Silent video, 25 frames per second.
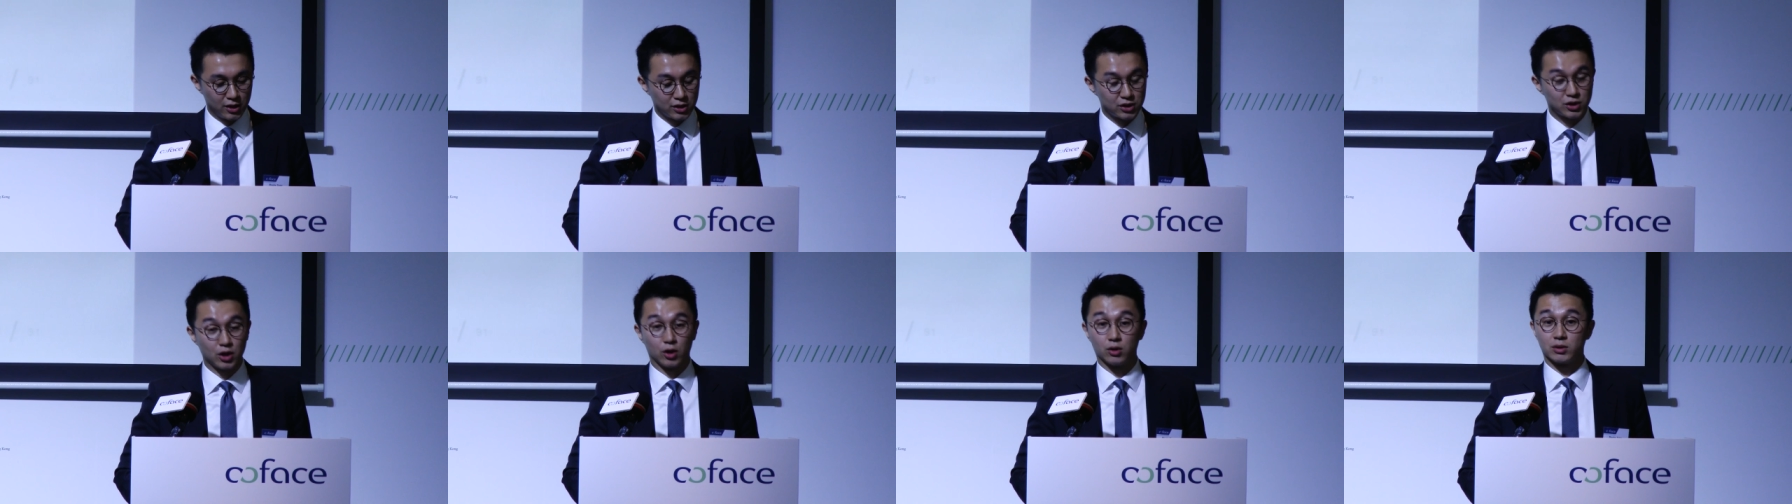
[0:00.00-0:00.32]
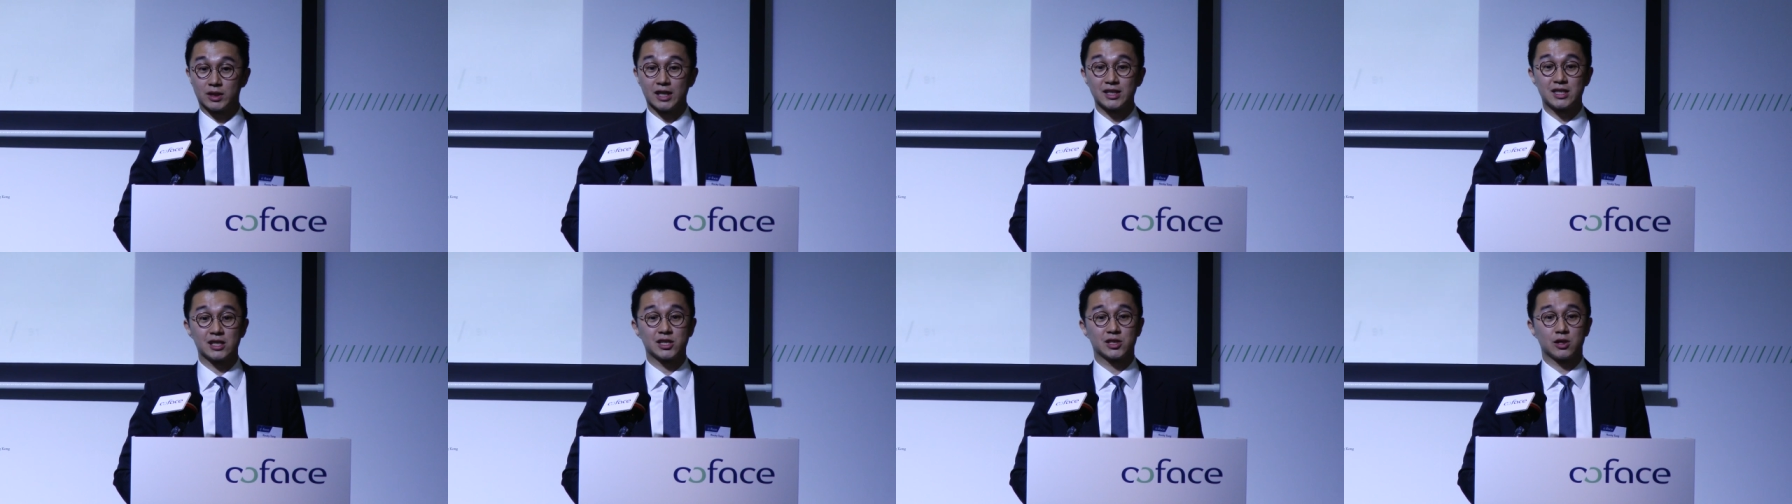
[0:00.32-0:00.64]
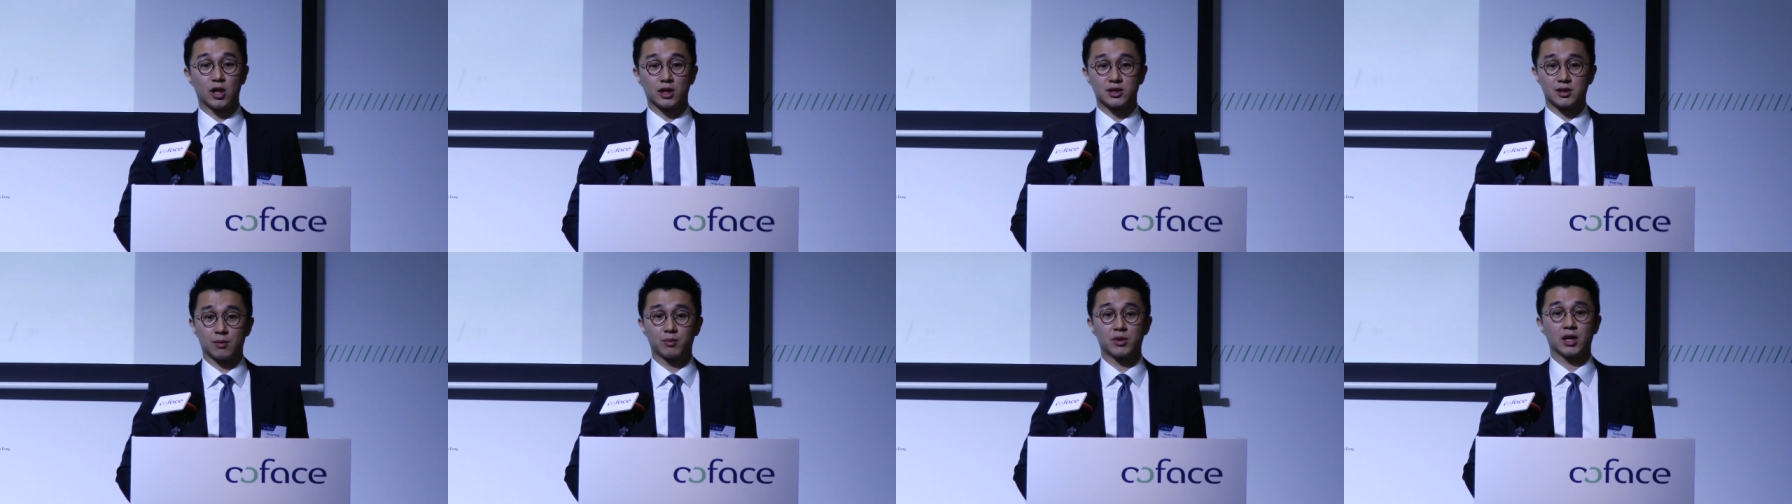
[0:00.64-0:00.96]
So this is
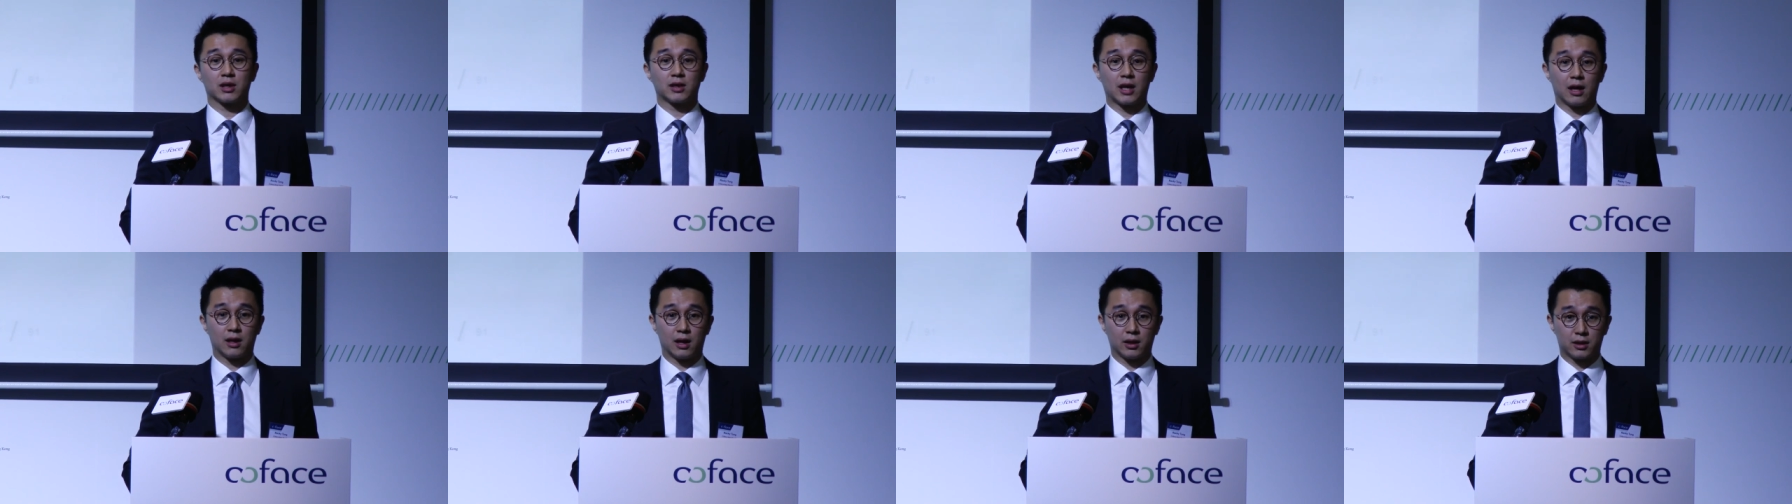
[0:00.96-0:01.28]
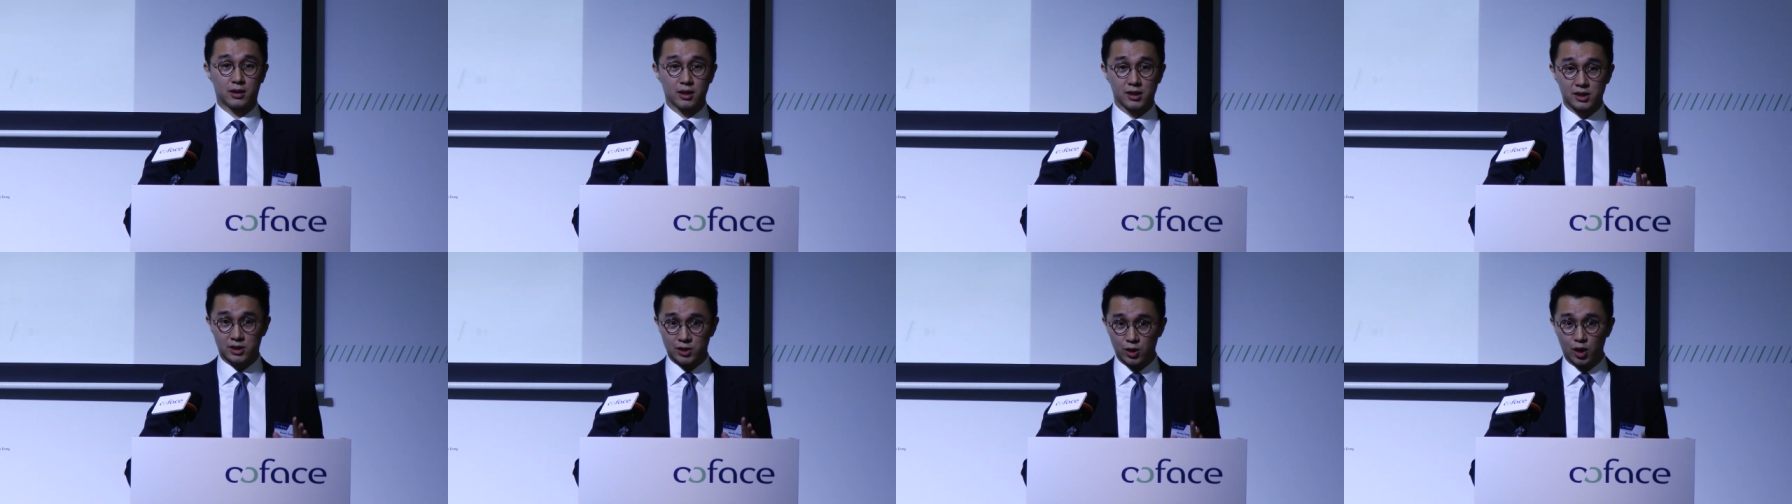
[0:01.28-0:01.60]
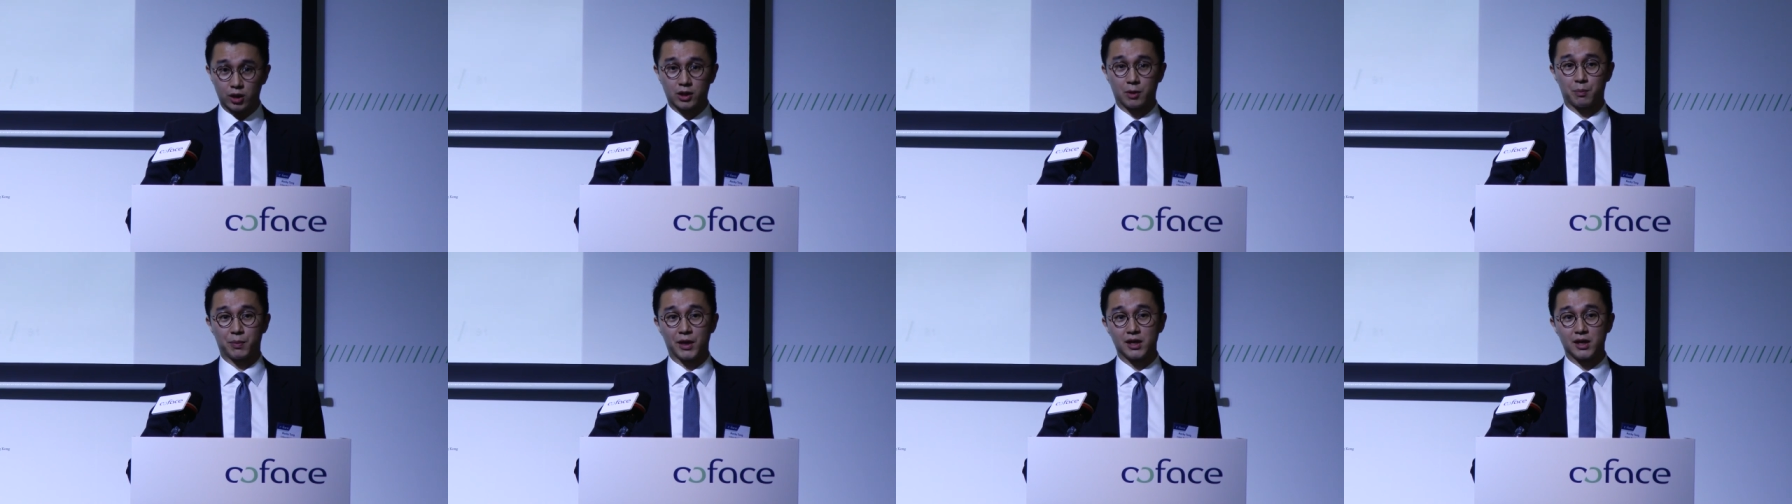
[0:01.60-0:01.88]
not something that, it's not the